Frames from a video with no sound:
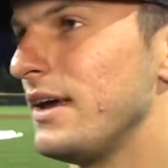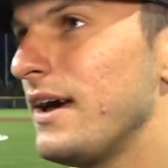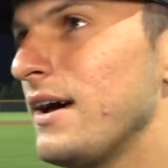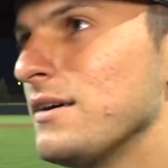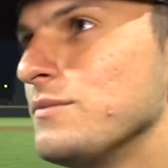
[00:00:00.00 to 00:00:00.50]

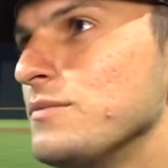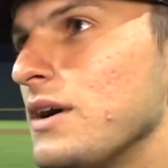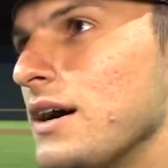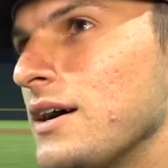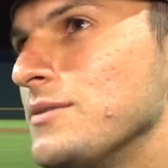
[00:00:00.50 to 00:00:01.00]
Yeah,
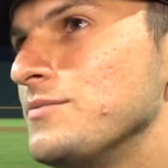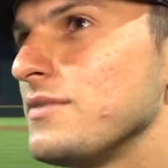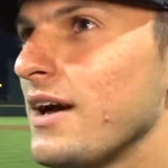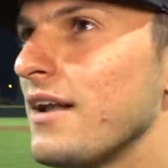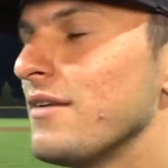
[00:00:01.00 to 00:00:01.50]

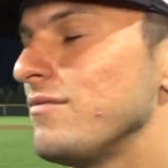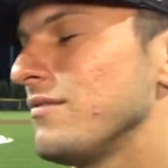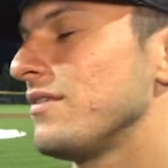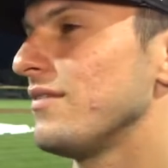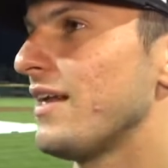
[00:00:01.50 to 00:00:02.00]
kind of
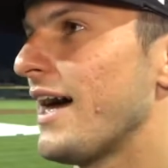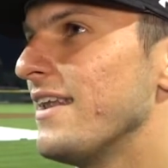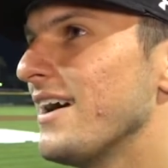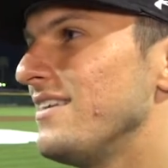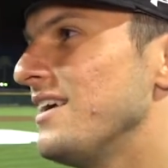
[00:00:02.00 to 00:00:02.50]
had
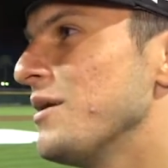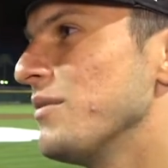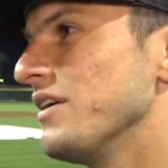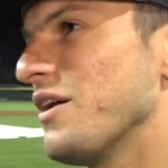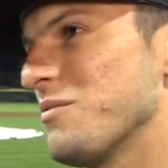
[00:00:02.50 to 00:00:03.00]
an idea,
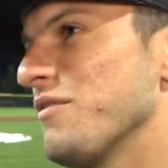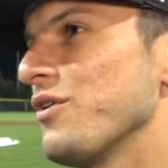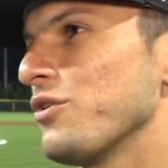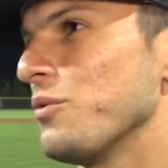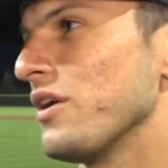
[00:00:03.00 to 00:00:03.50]
but you know, it's my
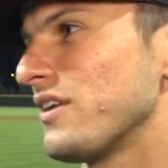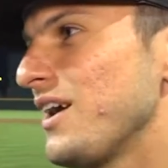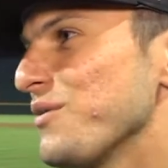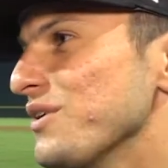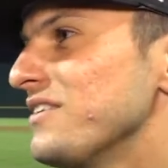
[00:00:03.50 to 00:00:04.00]
first one.
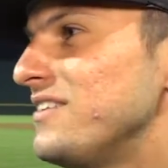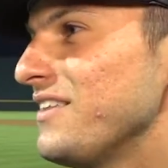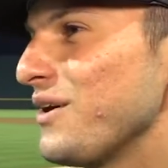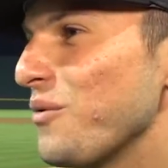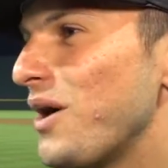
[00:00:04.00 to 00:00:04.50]
Can't really sit
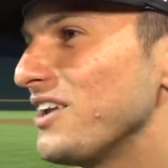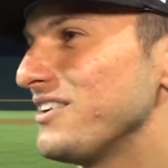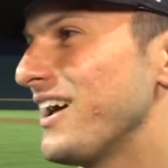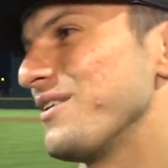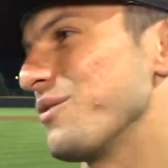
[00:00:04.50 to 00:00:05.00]
there and watch
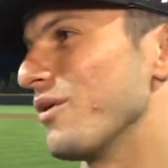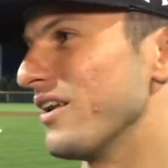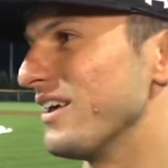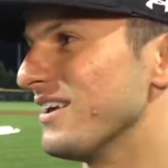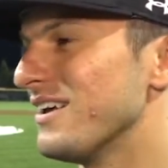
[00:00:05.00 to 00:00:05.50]
it. Had to
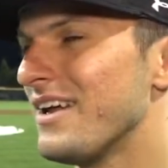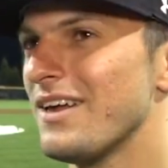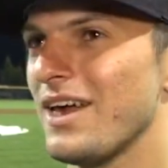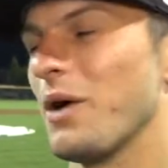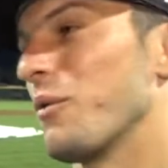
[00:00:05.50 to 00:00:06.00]
run it,
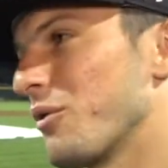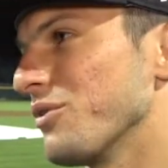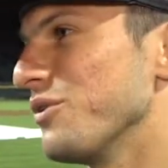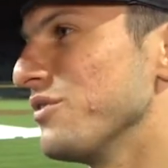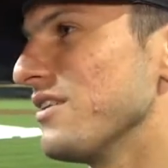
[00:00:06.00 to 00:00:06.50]
and we were
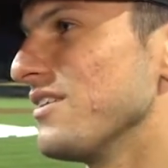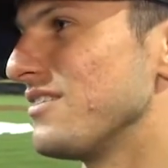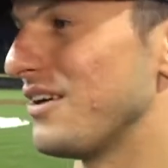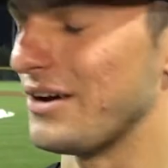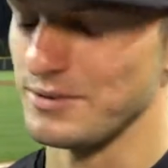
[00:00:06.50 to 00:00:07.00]
losing.
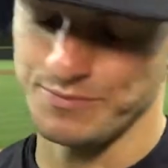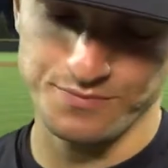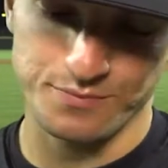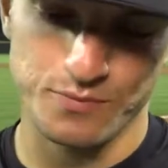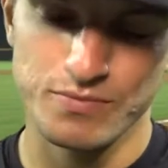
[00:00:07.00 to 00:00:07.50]
So,
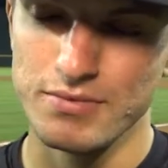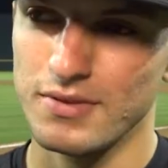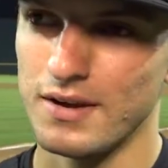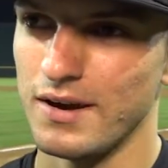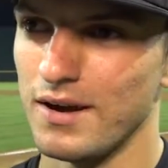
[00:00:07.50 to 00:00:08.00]

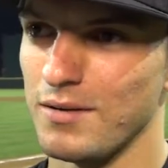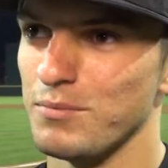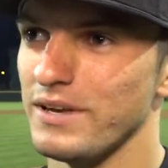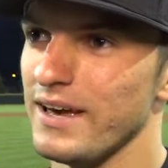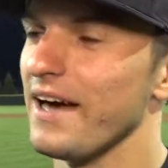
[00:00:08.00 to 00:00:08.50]

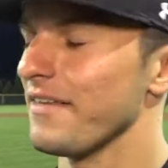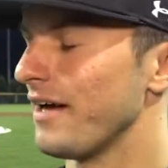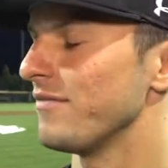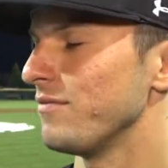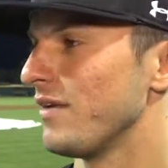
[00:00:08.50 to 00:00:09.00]
but yeah,
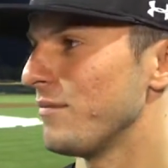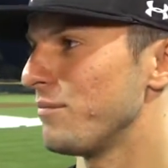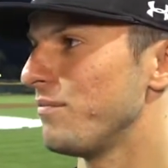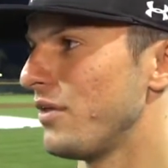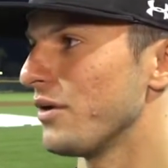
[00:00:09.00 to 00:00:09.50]
I
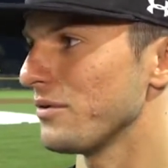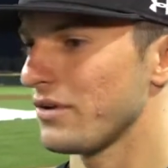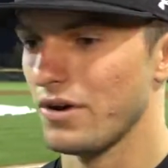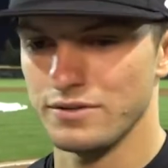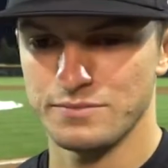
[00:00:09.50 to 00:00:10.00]
thought it was
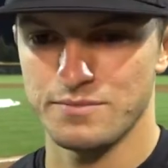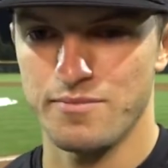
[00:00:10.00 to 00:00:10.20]
gone.